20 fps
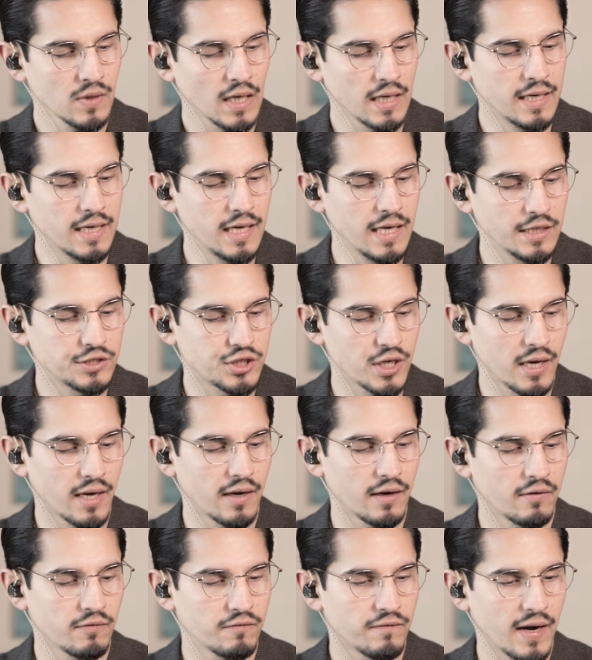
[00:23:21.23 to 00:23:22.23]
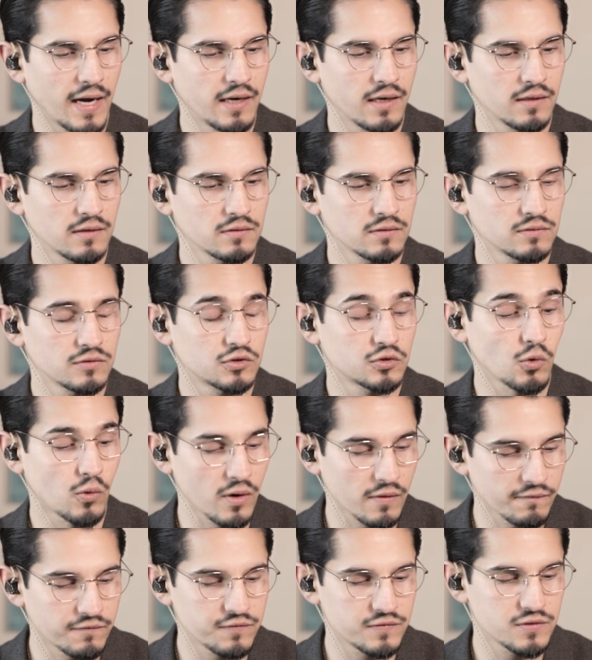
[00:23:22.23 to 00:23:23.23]
Nietzsche
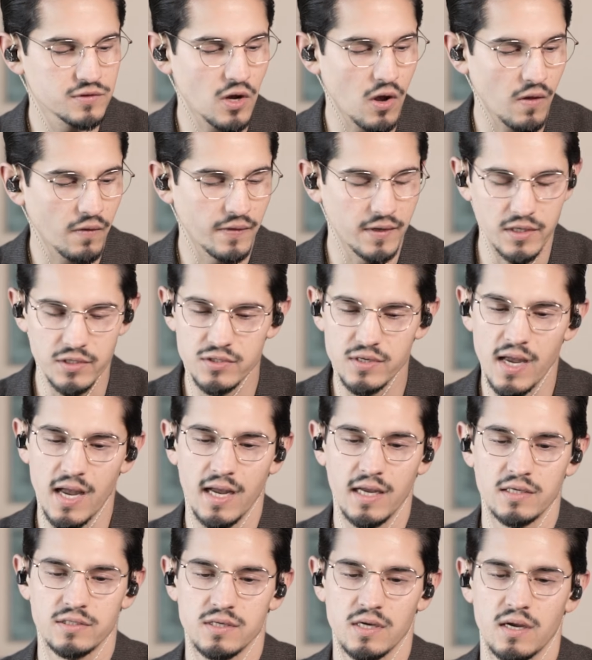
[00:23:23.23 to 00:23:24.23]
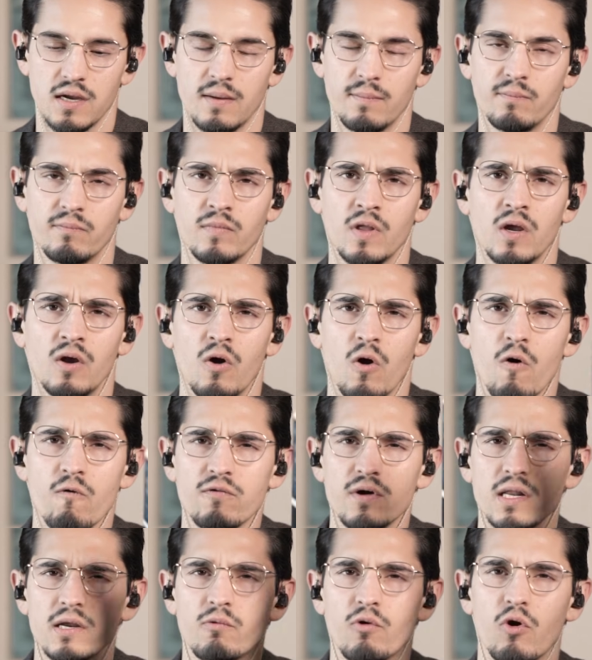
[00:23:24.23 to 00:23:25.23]
sort of saw this as
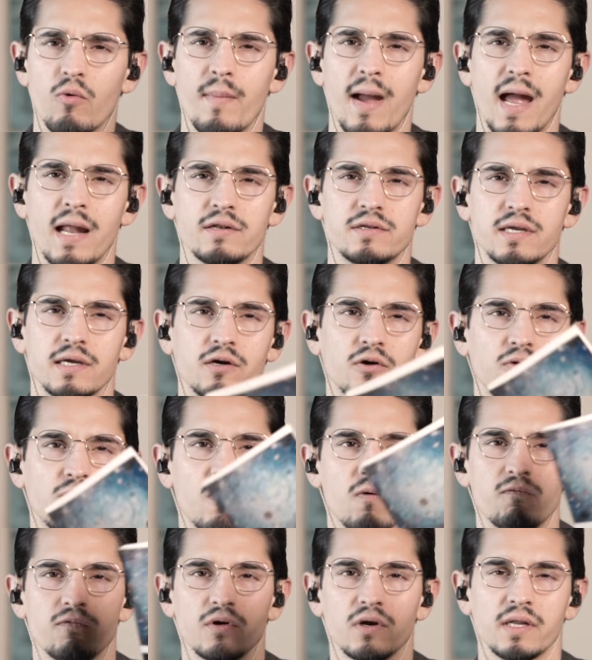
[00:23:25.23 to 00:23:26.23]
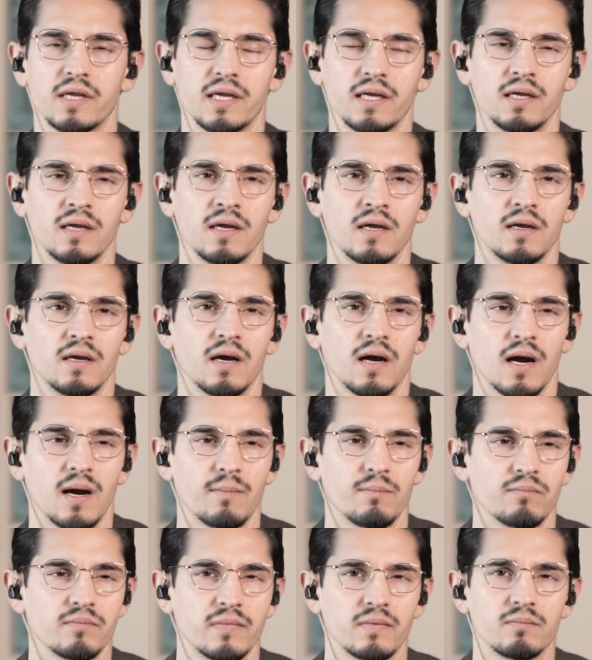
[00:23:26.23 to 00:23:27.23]
overly romantic or overly
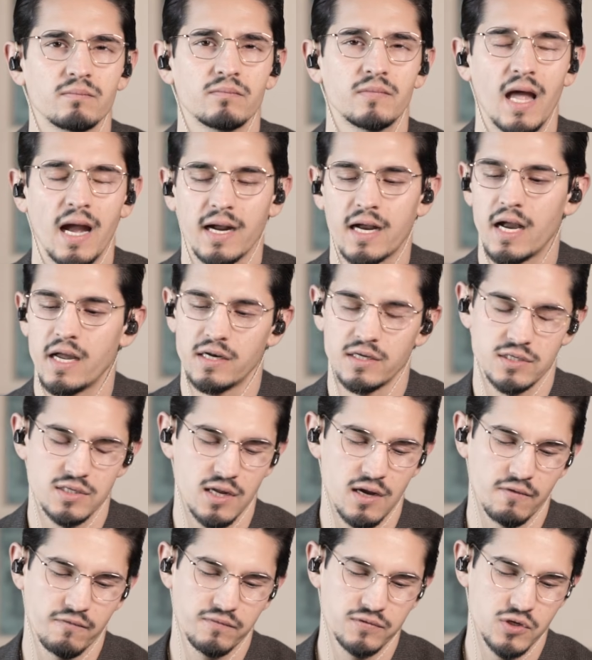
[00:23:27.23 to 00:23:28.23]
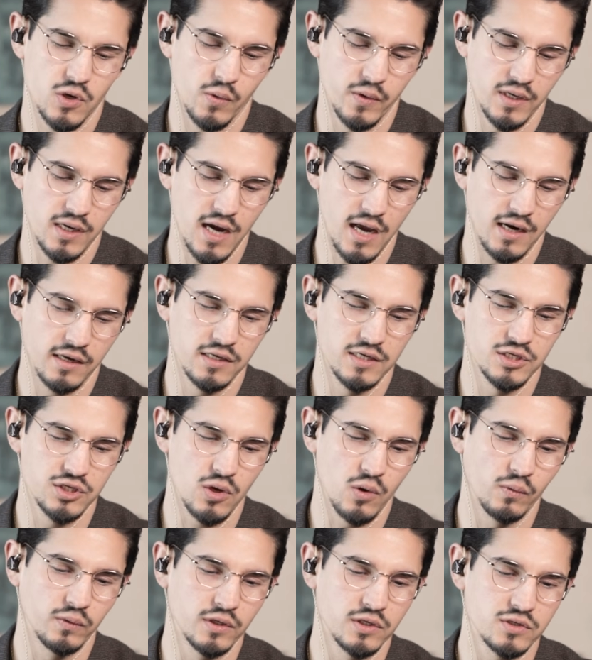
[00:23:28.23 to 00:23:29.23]
that kind of stuff. So he kind of
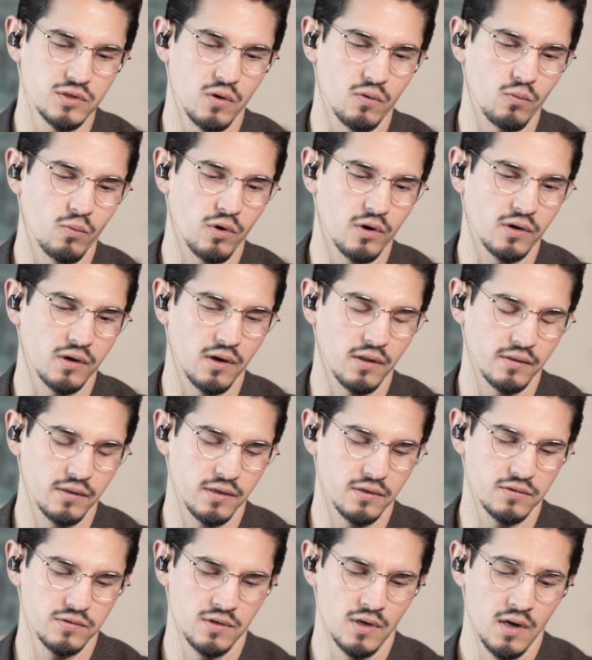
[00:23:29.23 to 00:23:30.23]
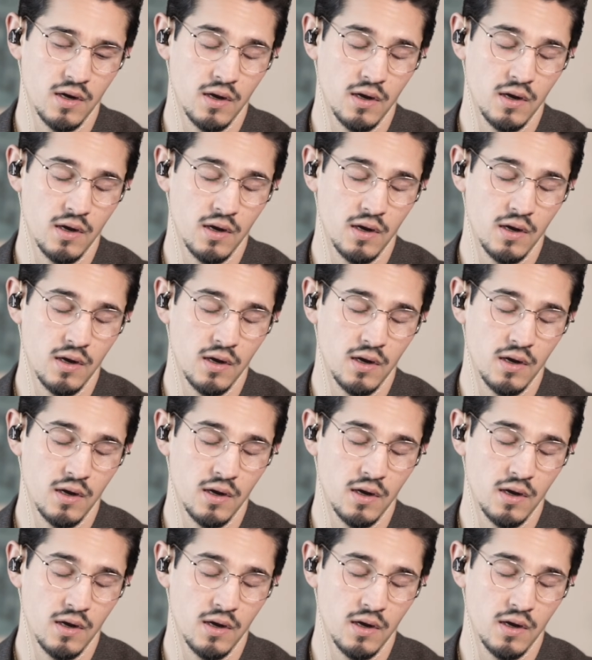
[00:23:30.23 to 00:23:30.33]
disowned his own work on this.